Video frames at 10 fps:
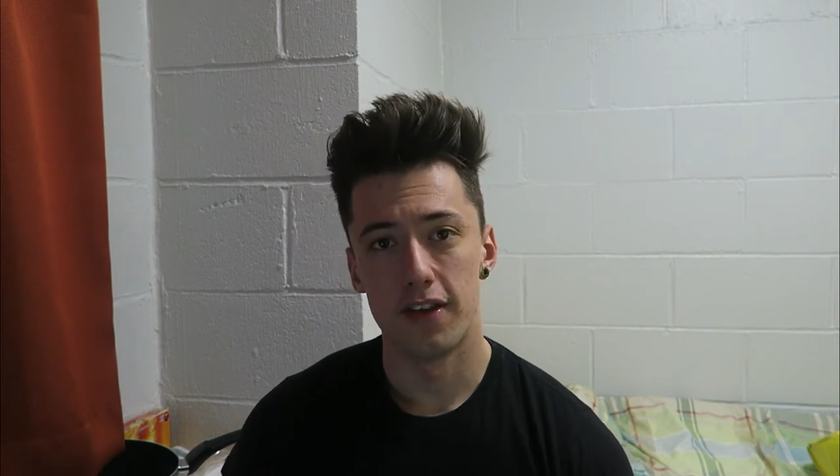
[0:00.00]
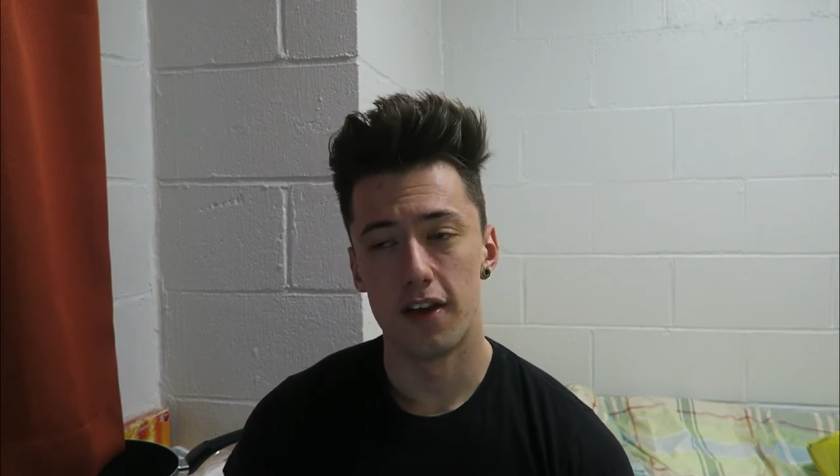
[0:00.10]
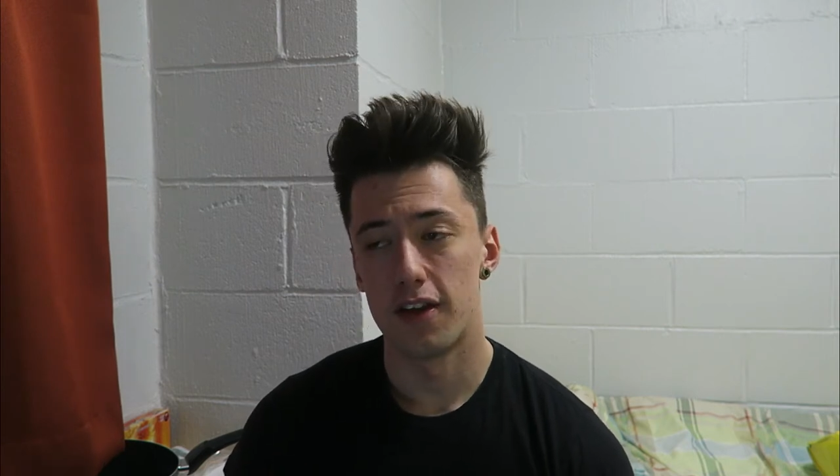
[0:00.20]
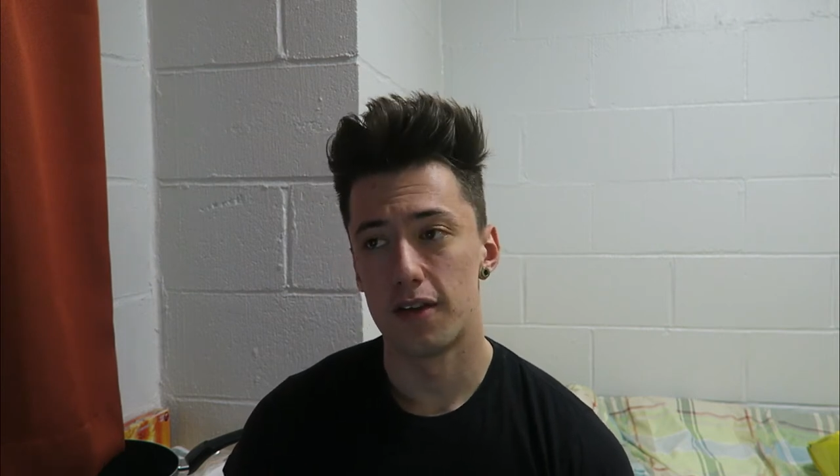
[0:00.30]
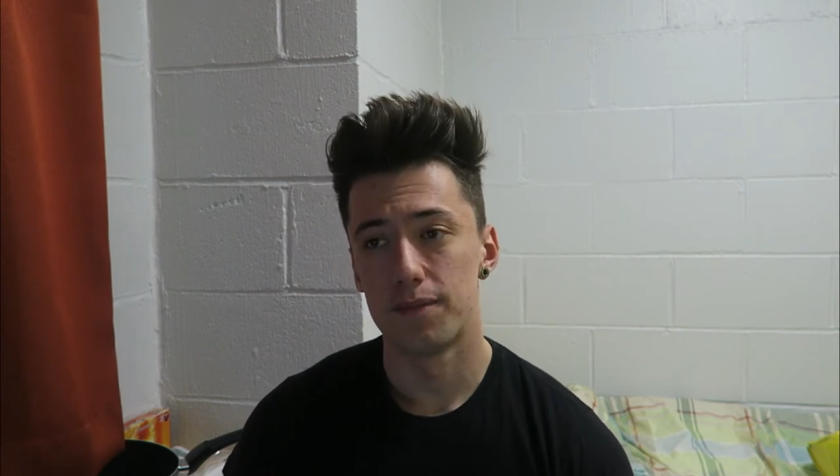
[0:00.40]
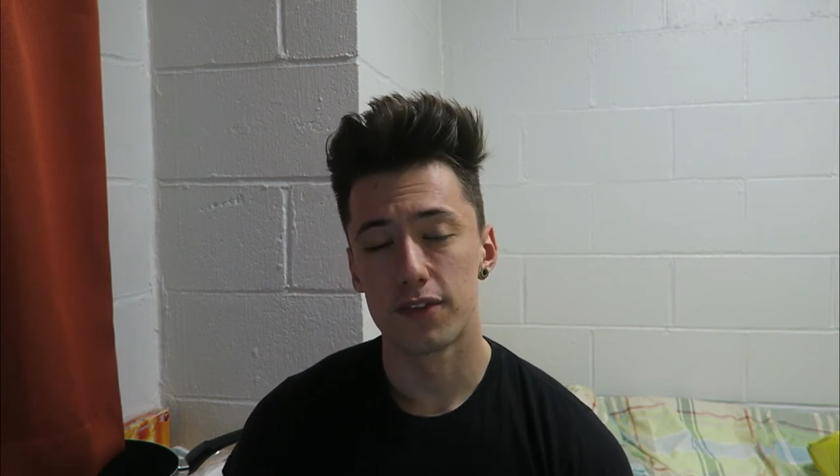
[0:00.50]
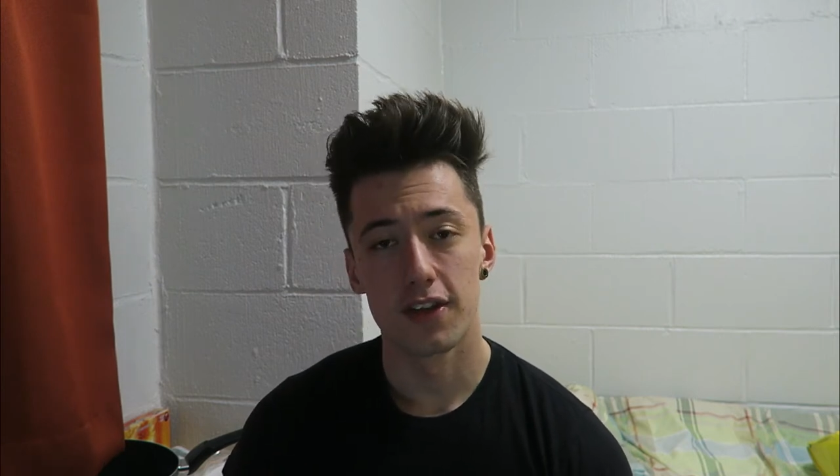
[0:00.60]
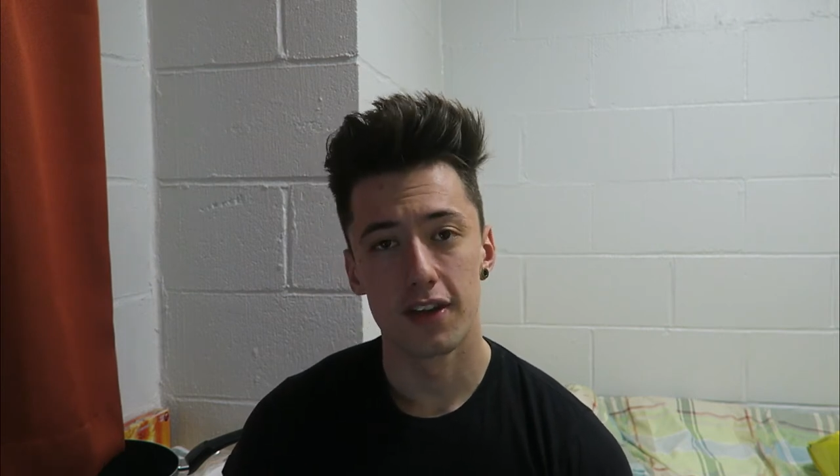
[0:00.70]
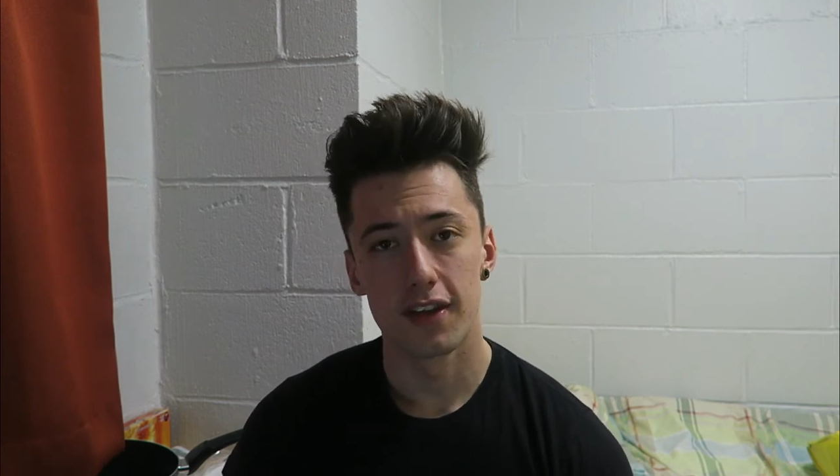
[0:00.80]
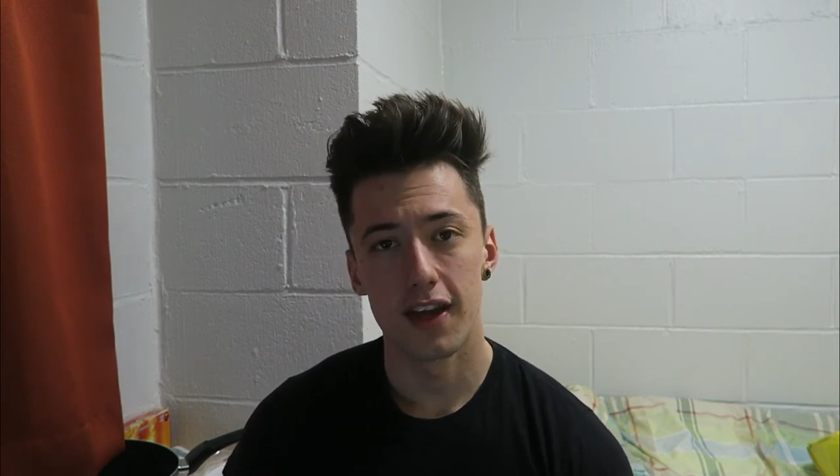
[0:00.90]
um,
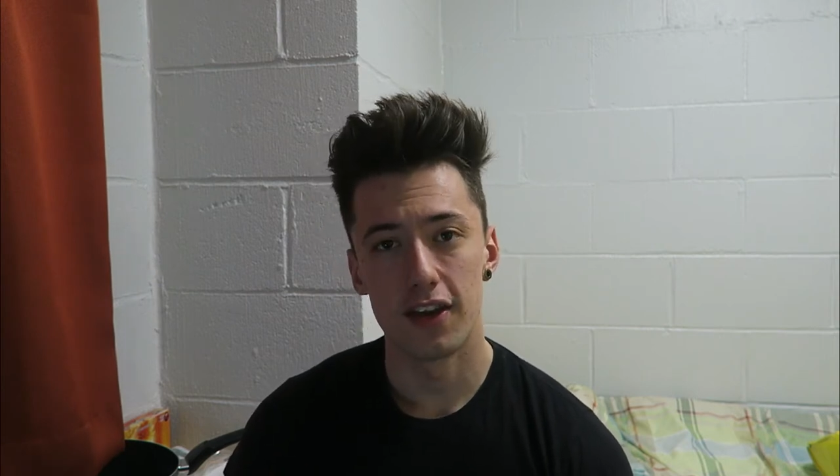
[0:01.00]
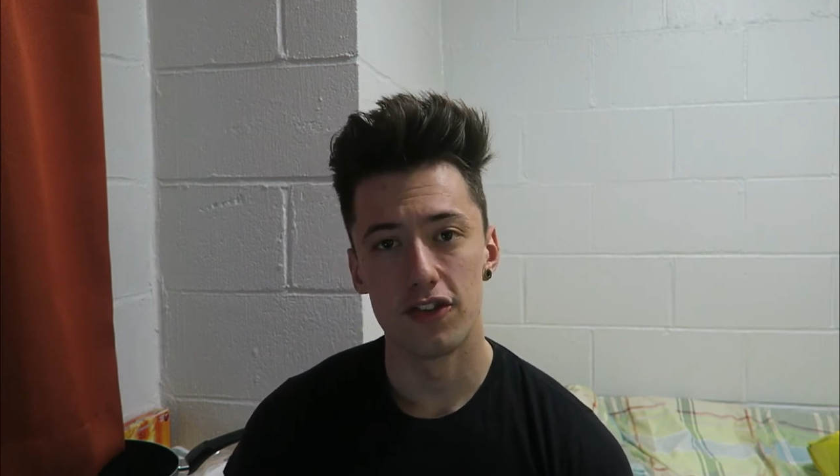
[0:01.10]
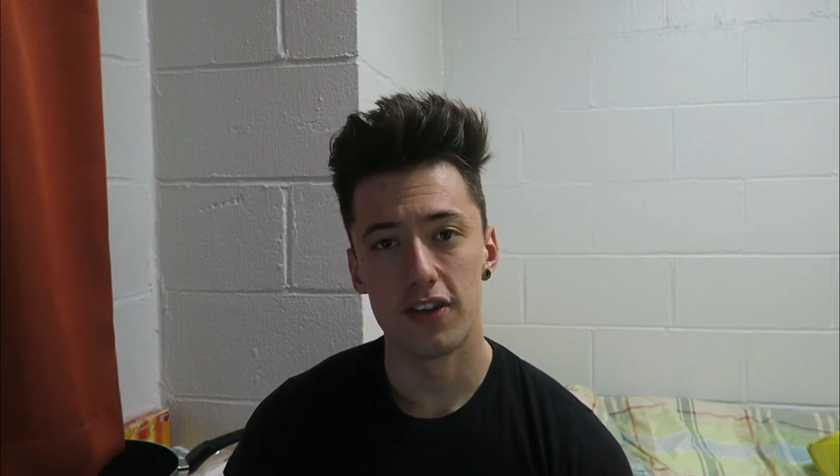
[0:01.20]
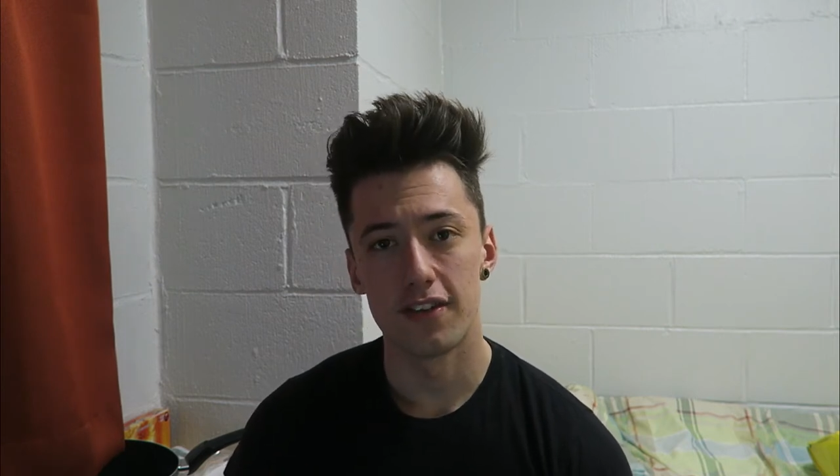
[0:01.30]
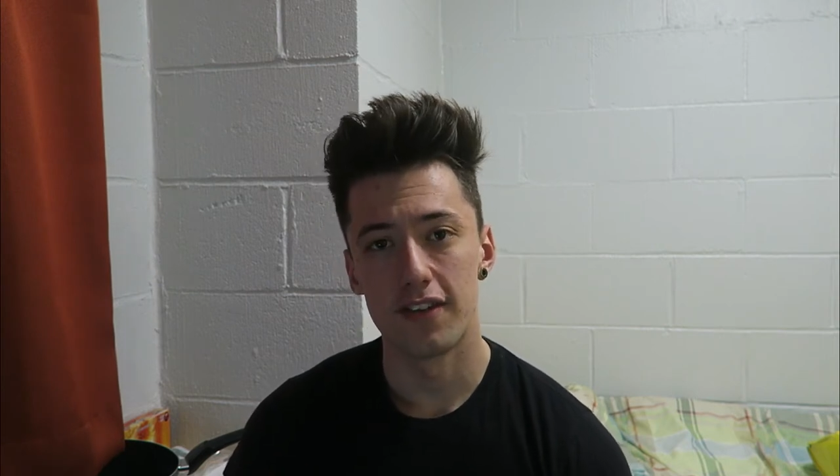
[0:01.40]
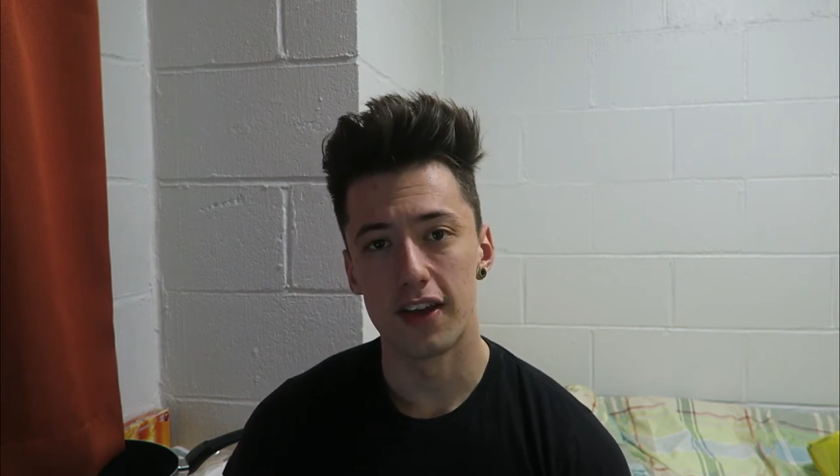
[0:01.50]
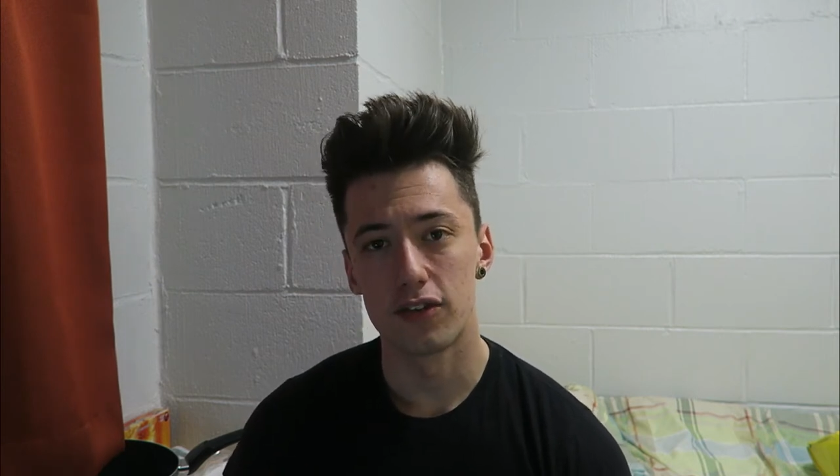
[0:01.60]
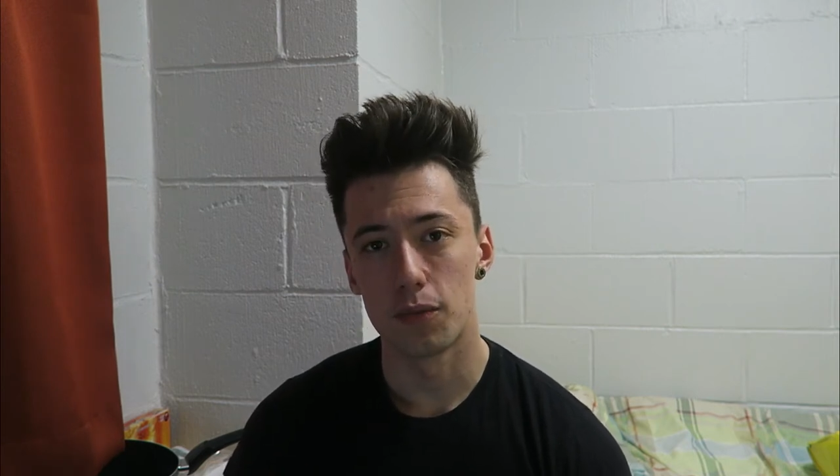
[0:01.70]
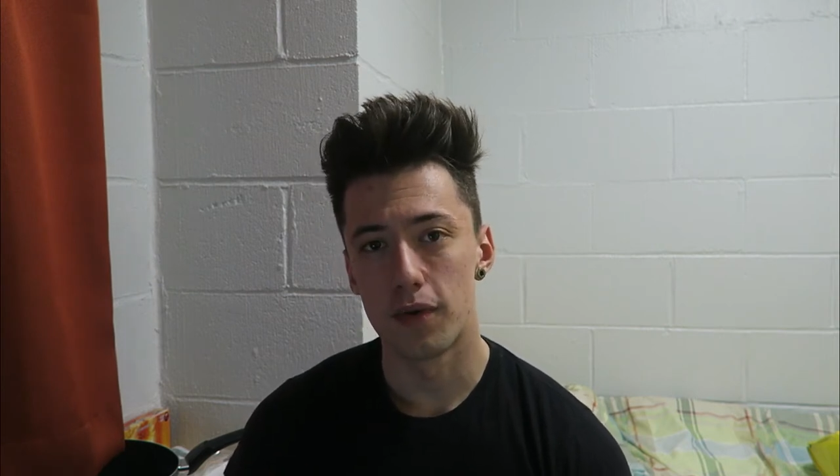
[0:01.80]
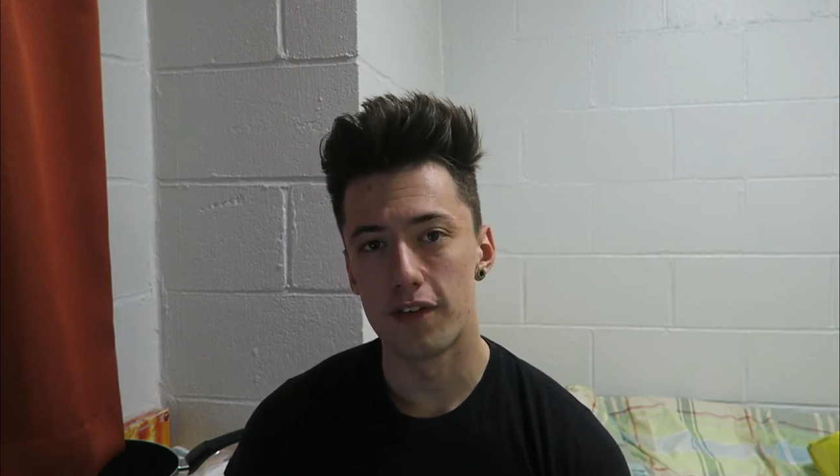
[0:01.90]
Canon
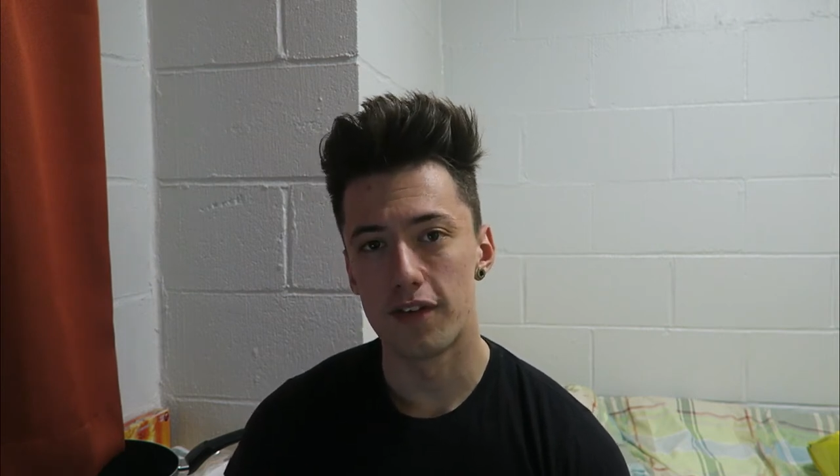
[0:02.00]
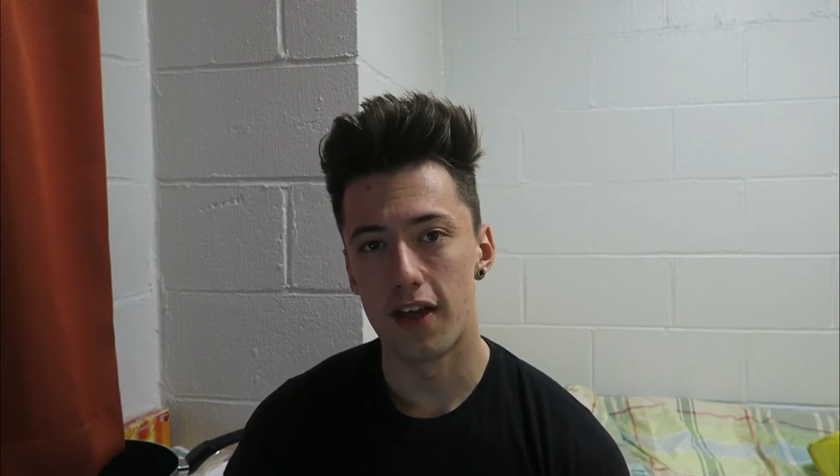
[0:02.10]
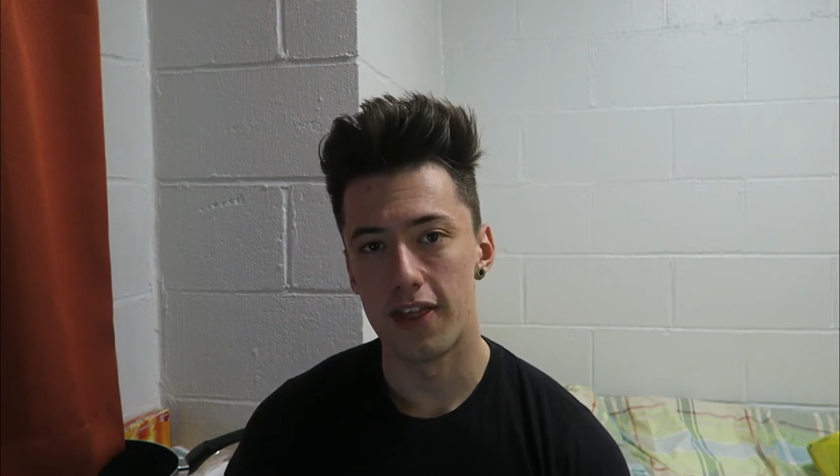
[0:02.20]
G7X with